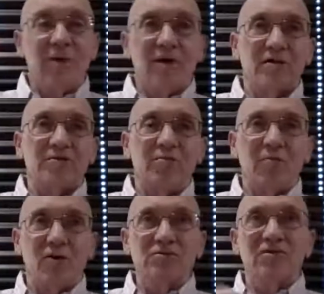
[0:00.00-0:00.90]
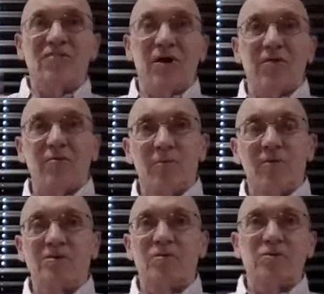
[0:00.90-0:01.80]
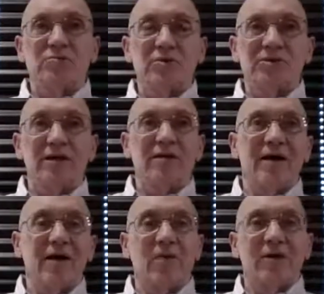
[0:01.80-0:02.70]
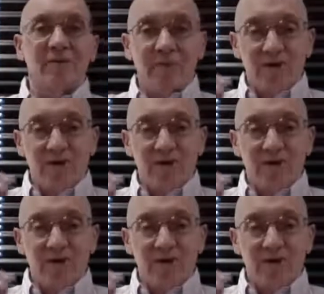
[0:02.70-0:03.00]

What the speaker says: because most of modern Buddhism was presented that way to me.